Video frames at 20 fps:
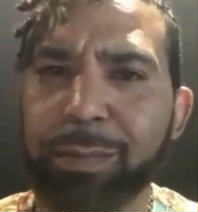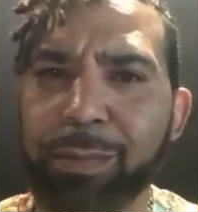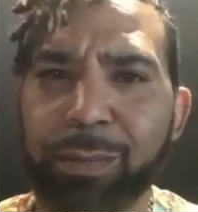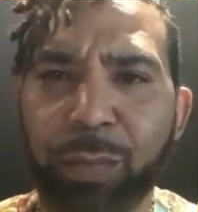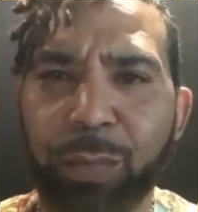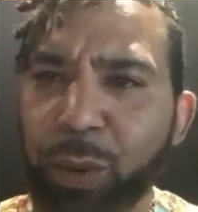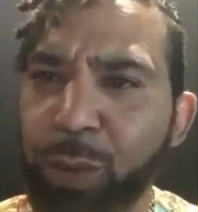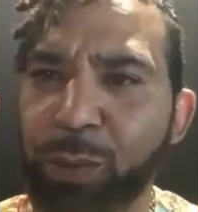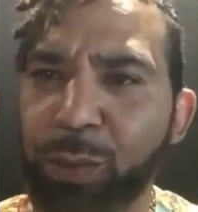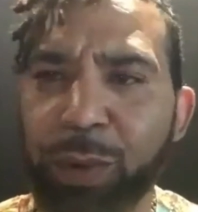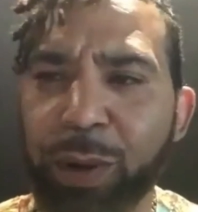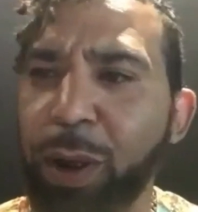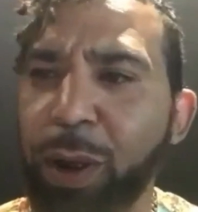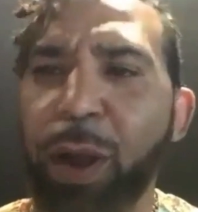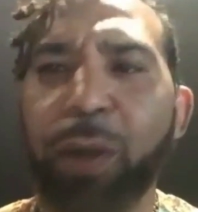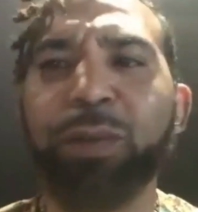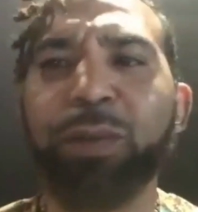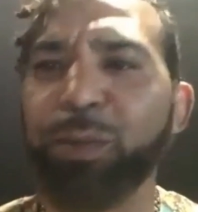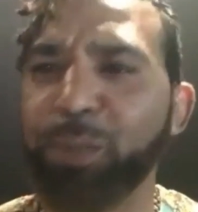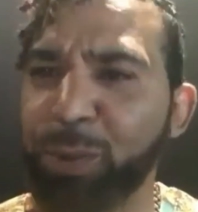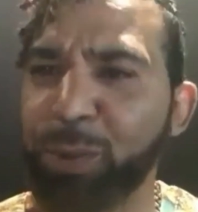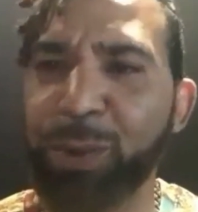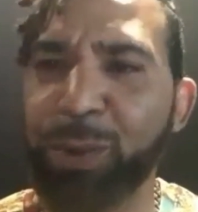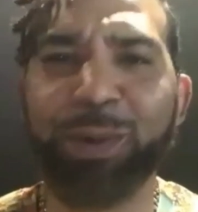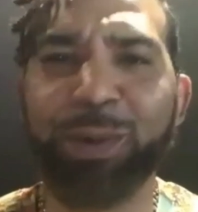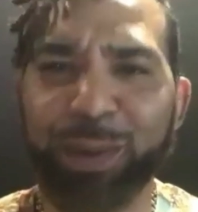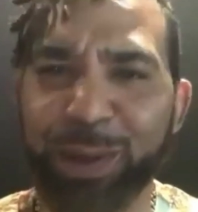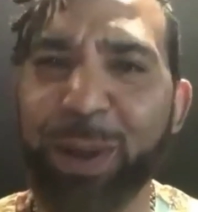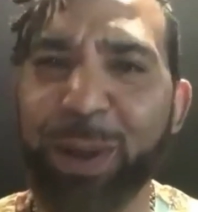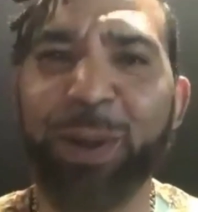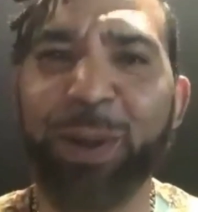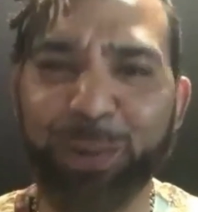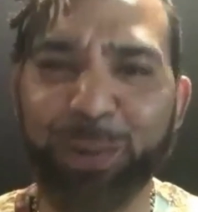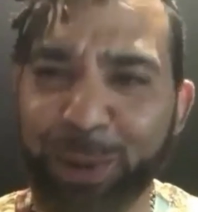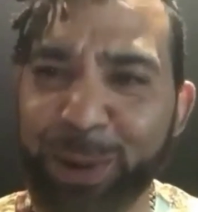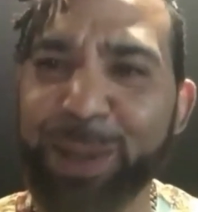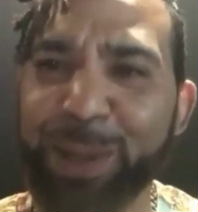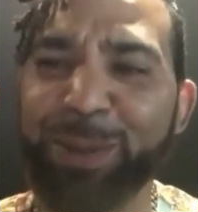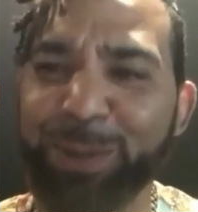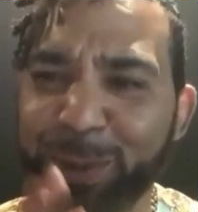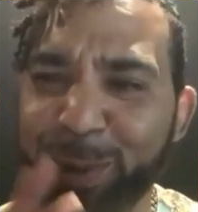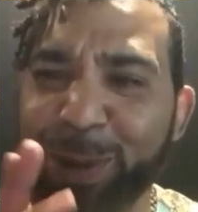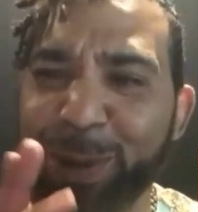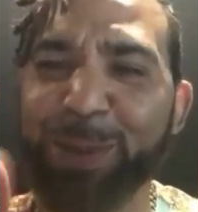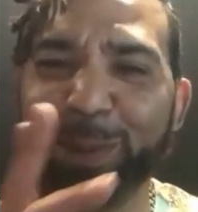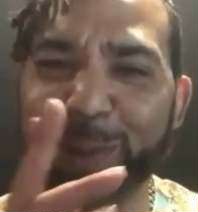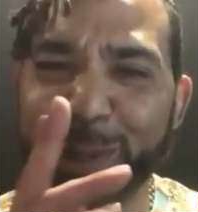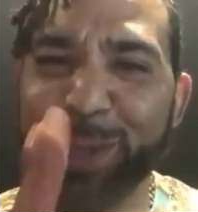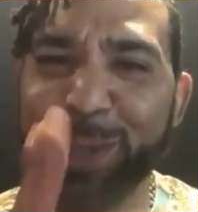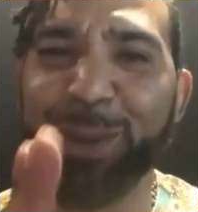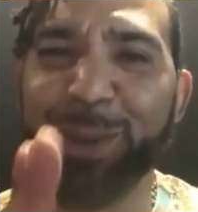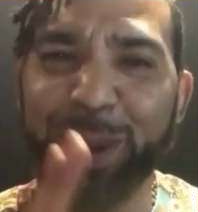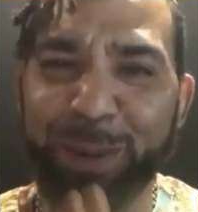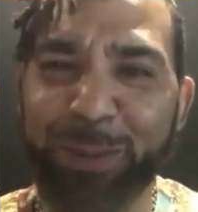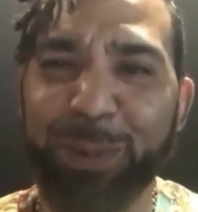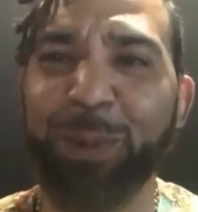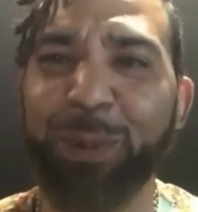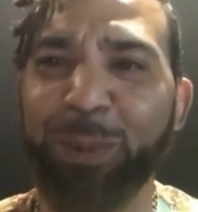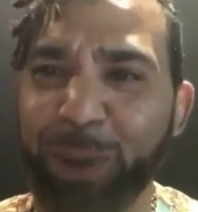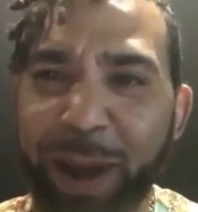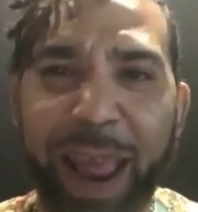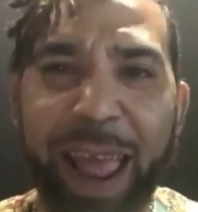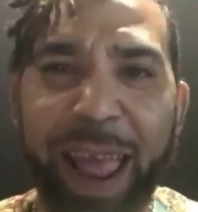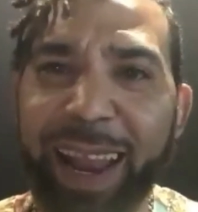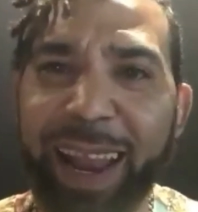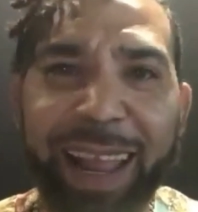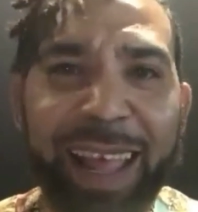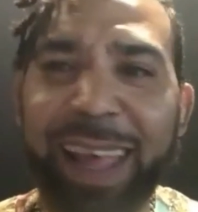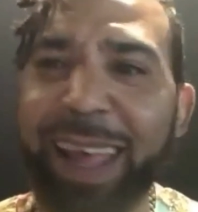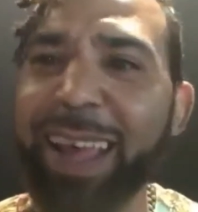we're comfortable, you know, we're straight where we're at.